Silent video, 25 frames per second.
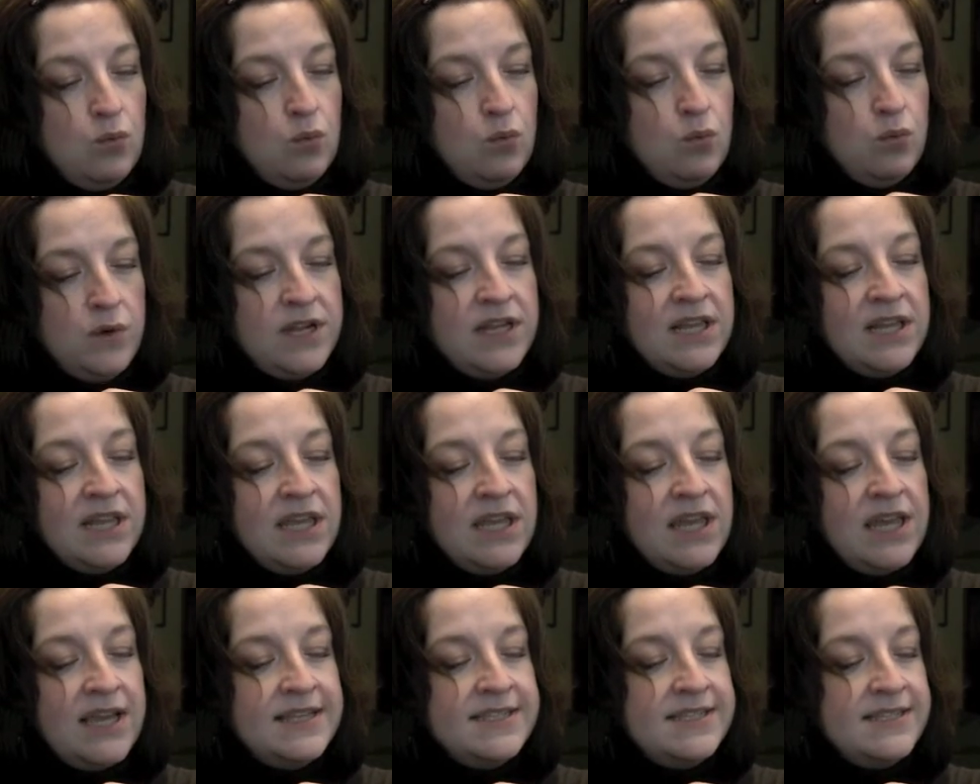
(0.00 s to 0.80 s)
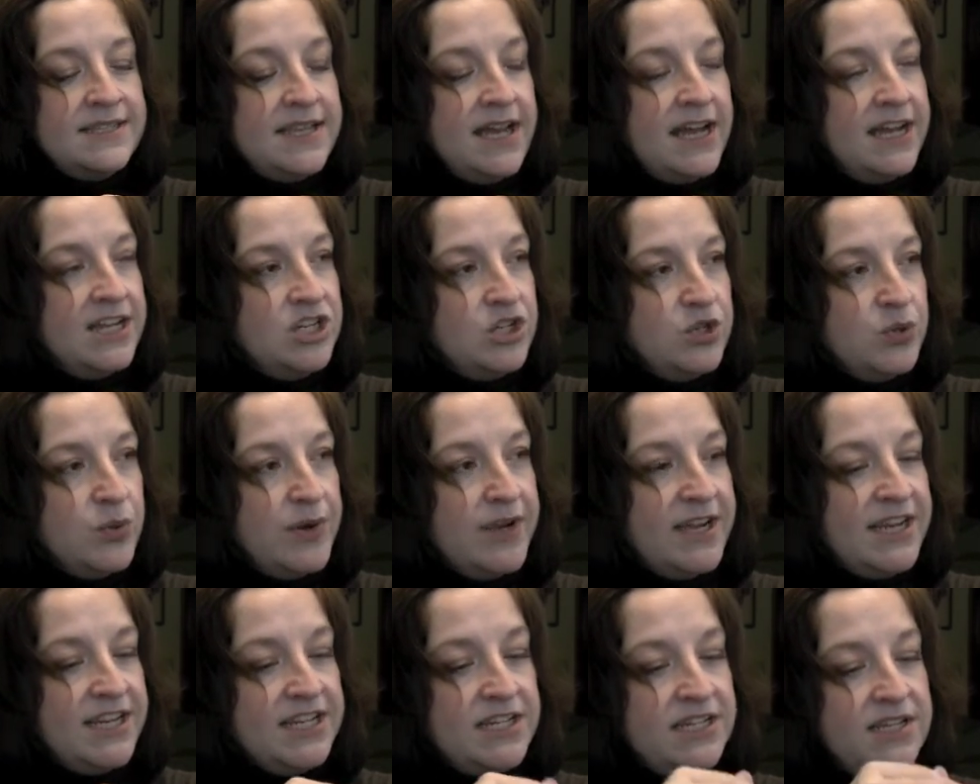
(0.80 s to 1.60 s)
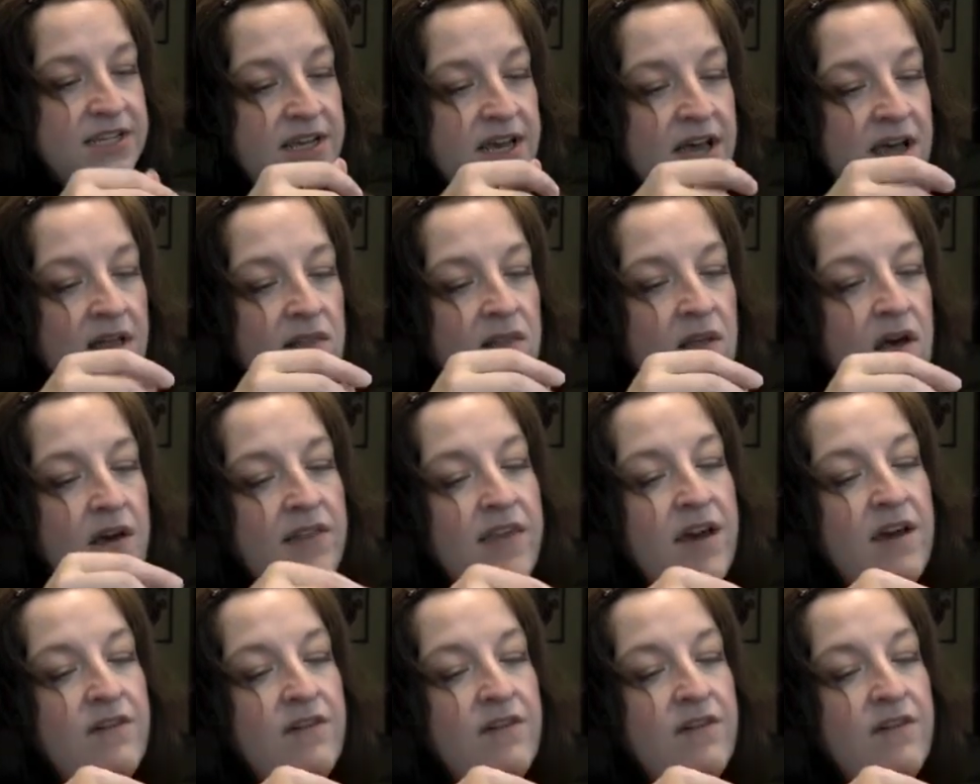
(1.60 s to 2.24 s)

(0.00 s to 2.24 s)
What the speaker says: really exaggerate how long